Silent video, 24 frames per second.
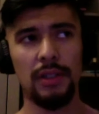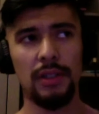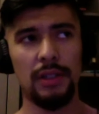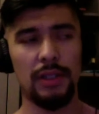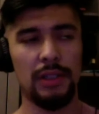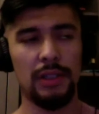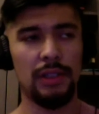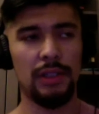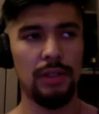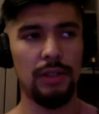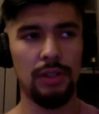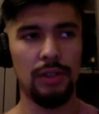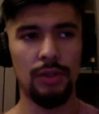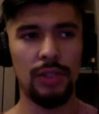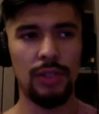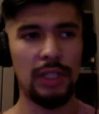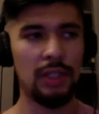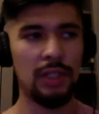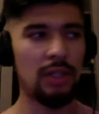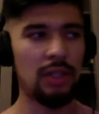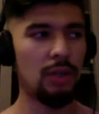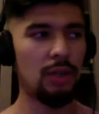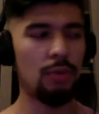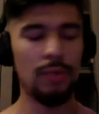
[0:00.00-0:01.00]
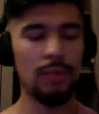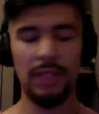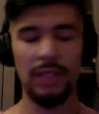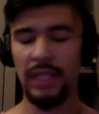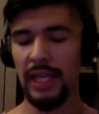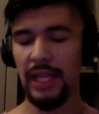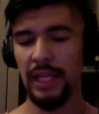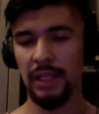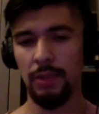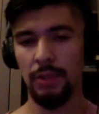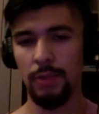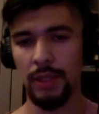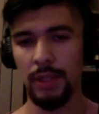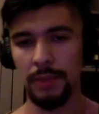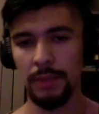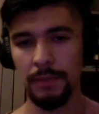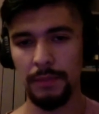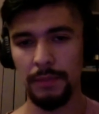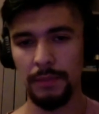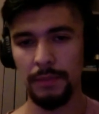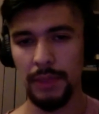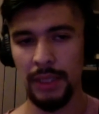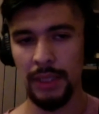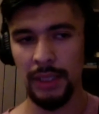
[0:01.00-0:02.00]
you can go with anyone
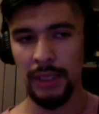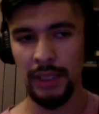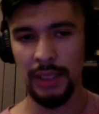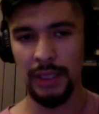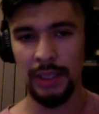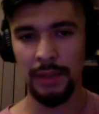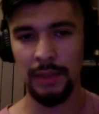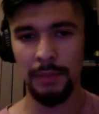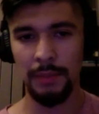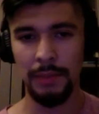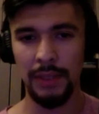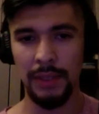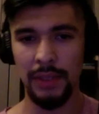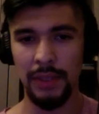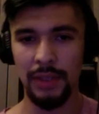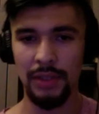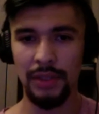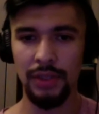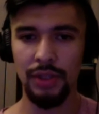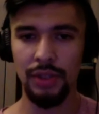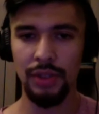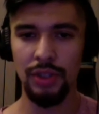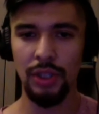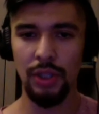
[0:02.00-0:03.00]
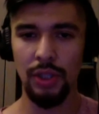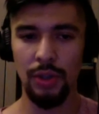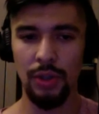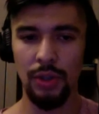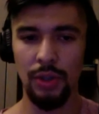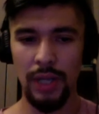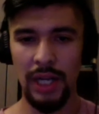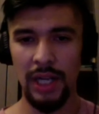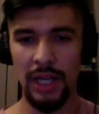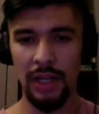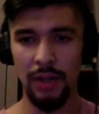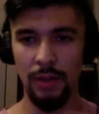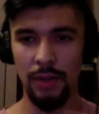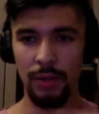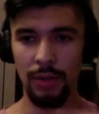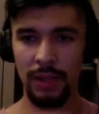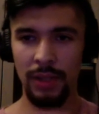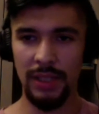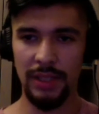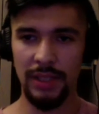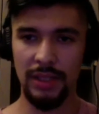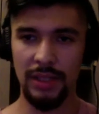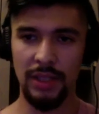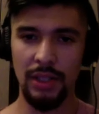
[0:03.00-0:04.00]
because you know how
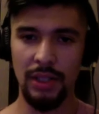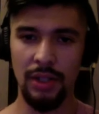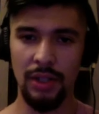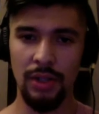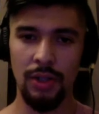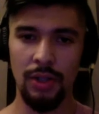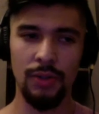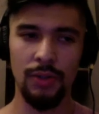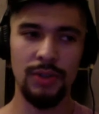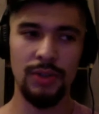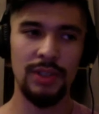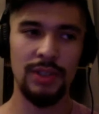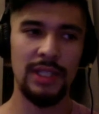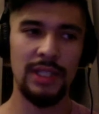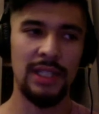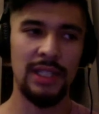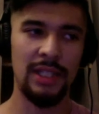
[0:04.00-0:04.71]
it goes.